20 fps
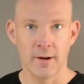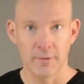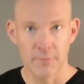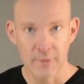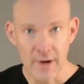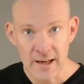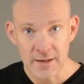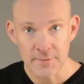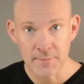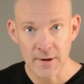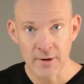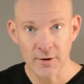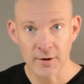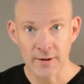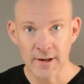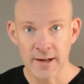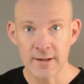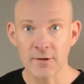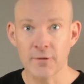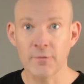Rhasspy
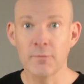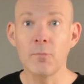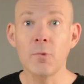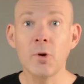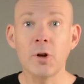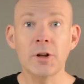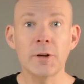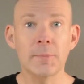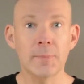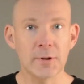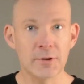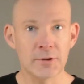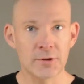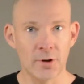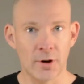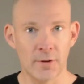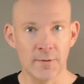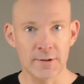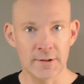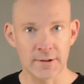contains of multiple
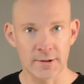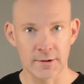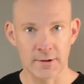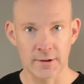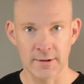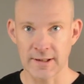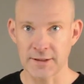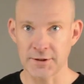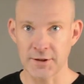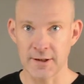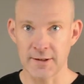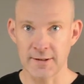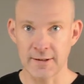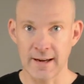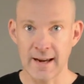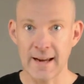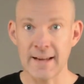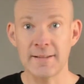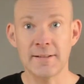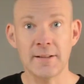services such as
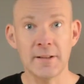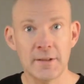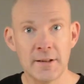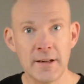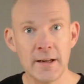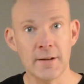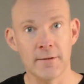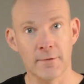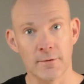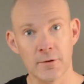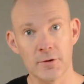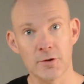STT,